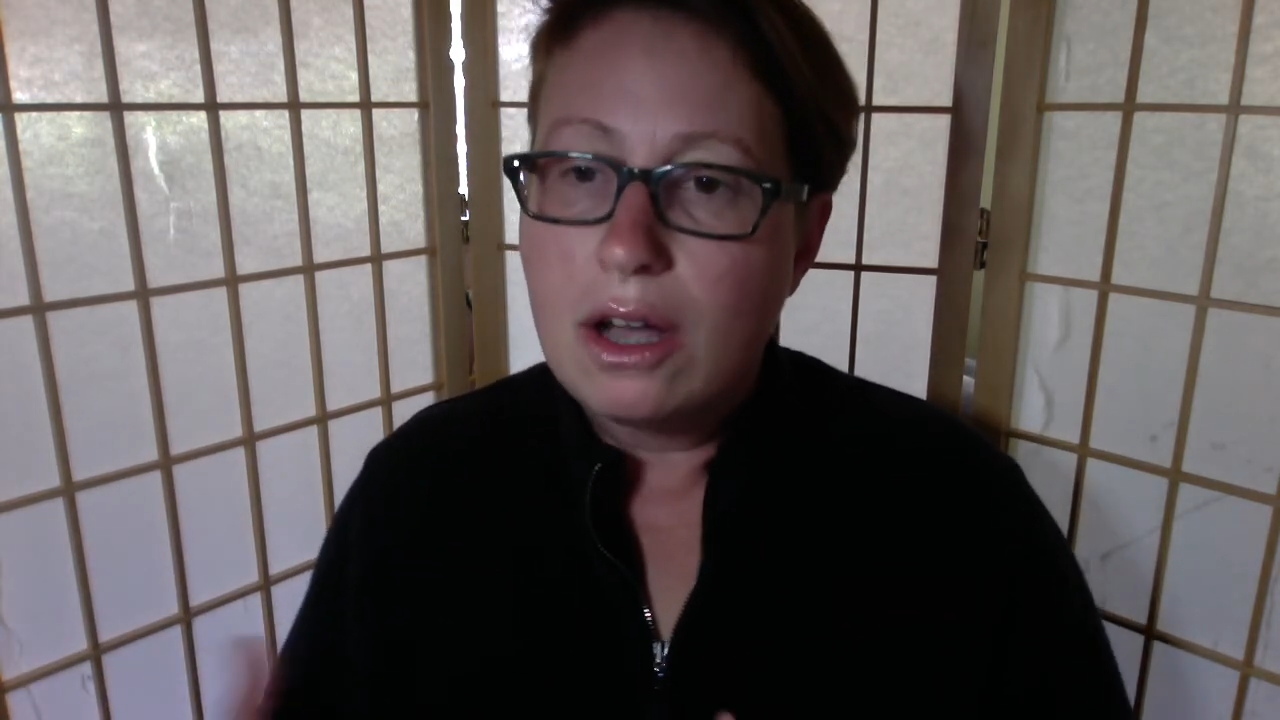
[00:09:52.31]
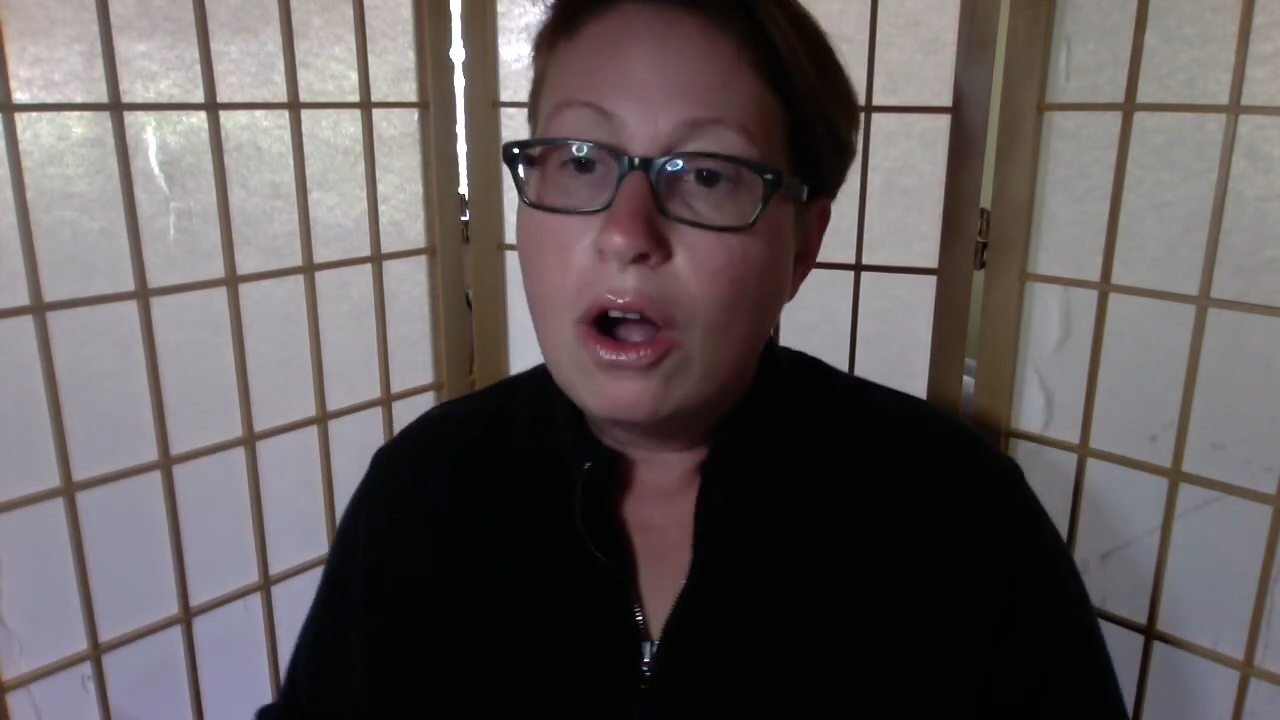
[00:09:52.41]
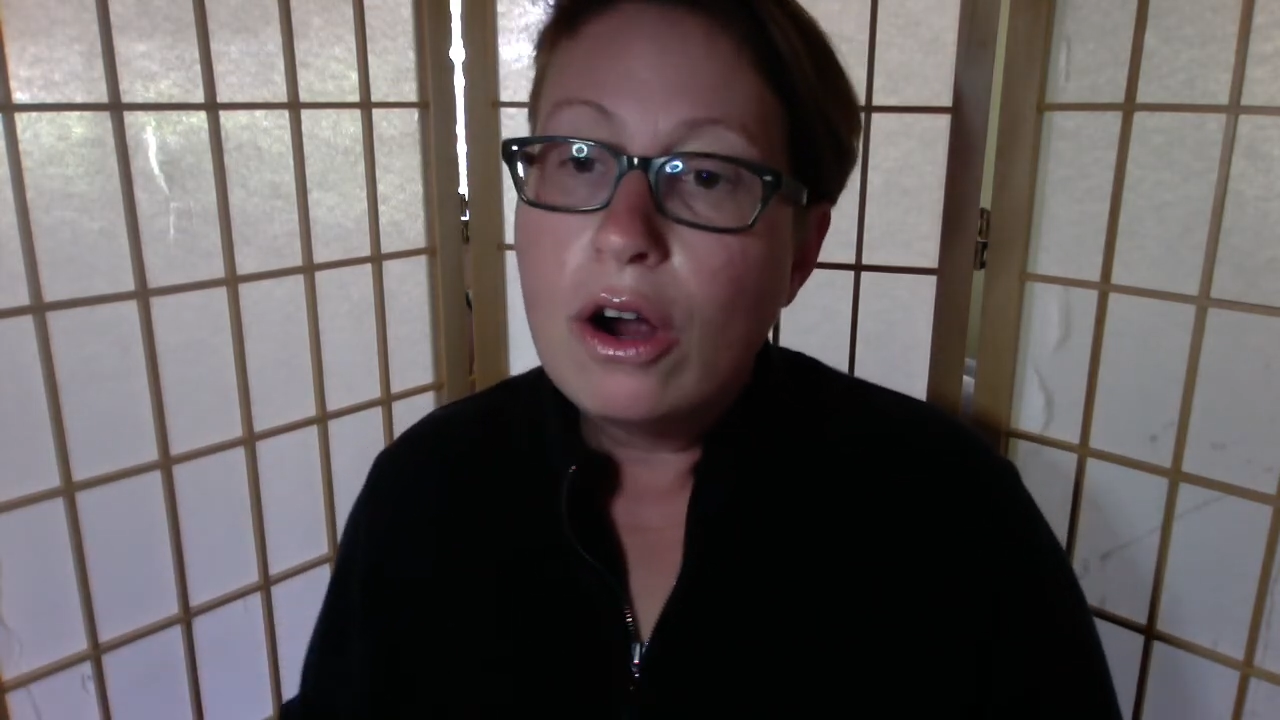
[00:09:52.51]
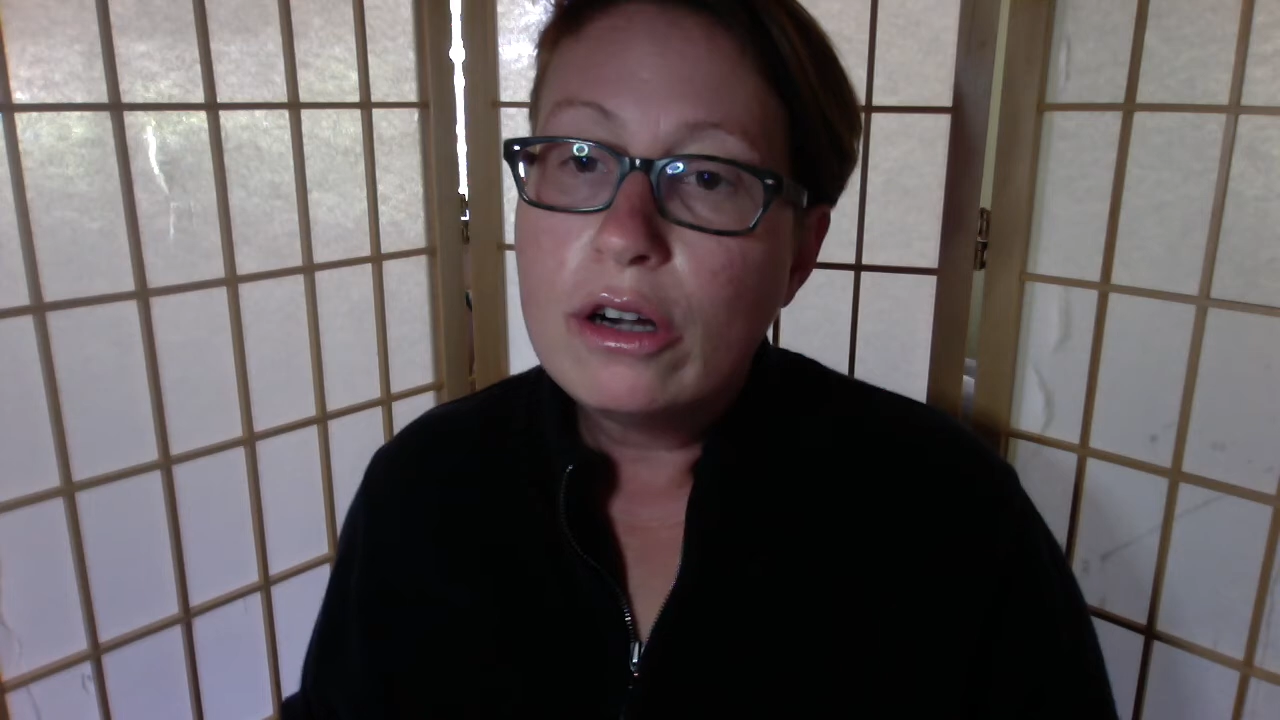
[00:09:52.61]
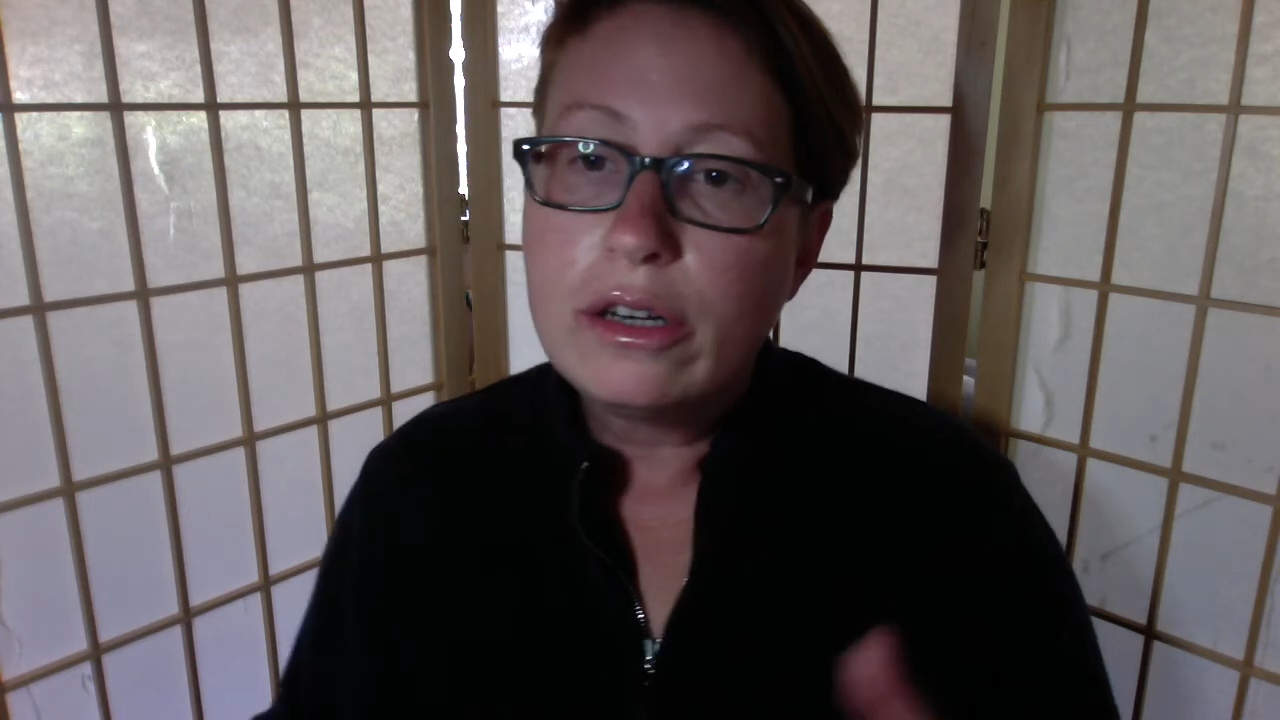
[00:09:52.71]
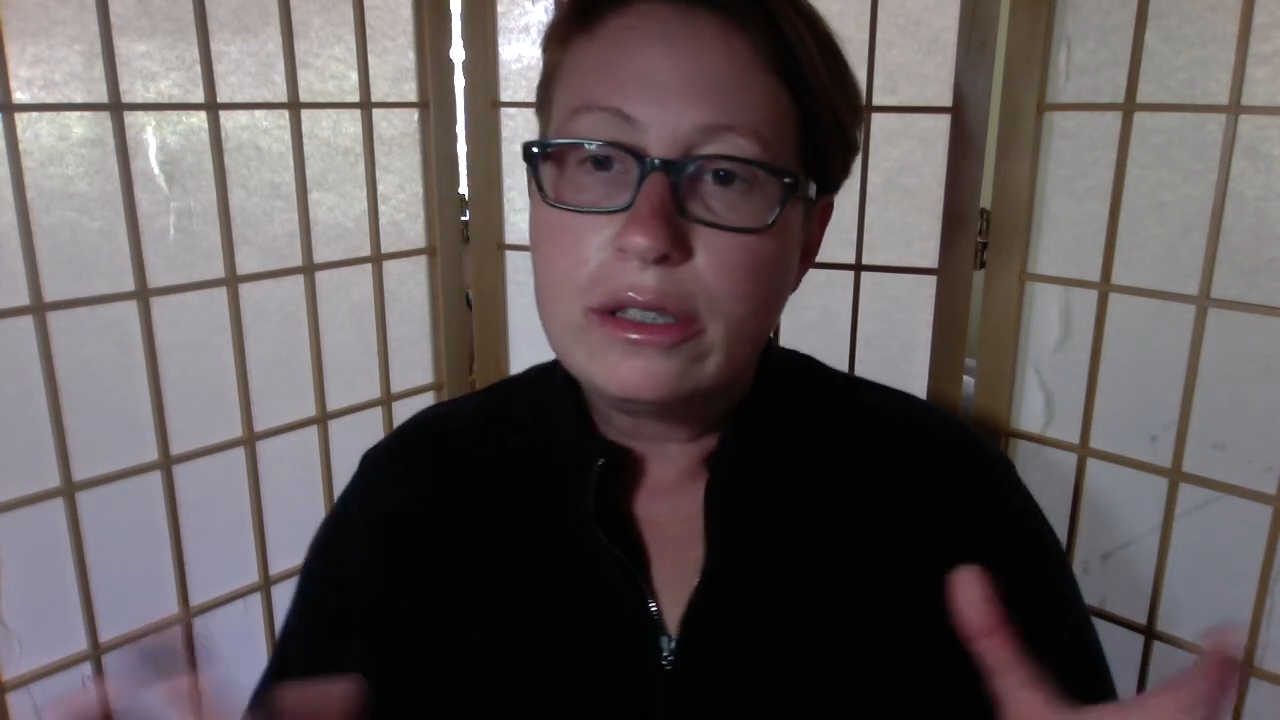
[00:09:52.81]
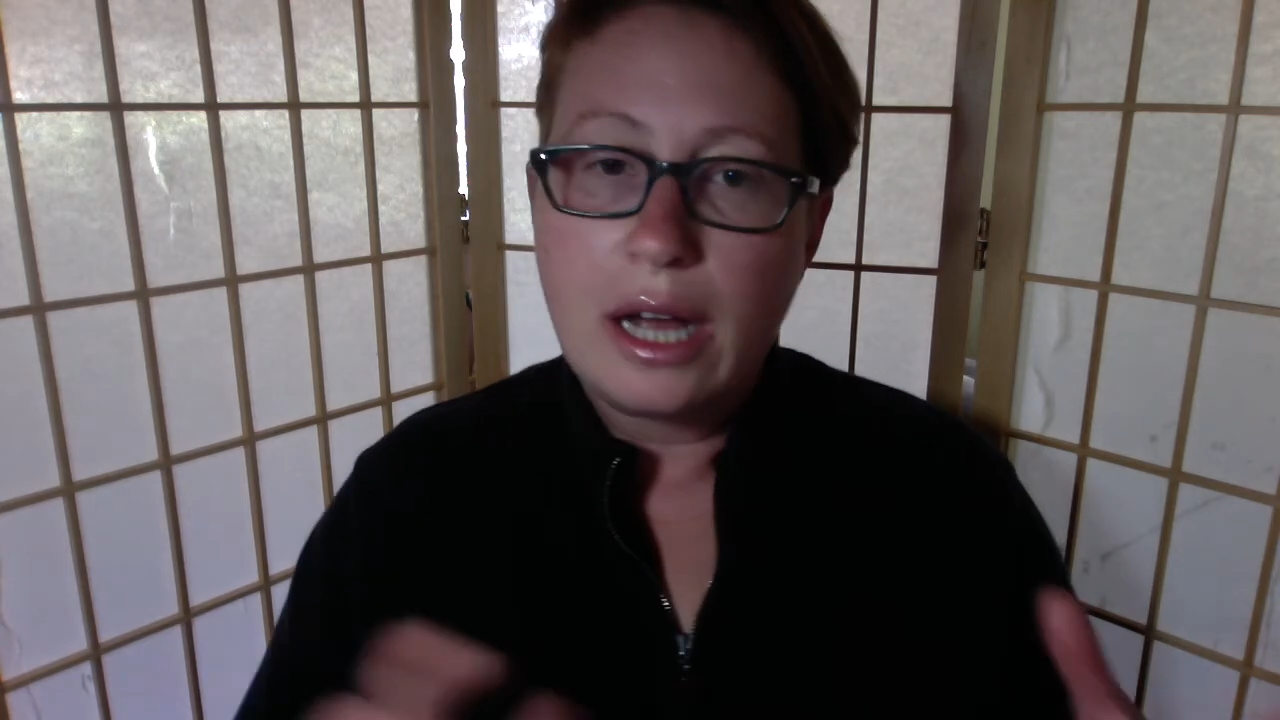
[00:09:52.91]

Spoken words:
harder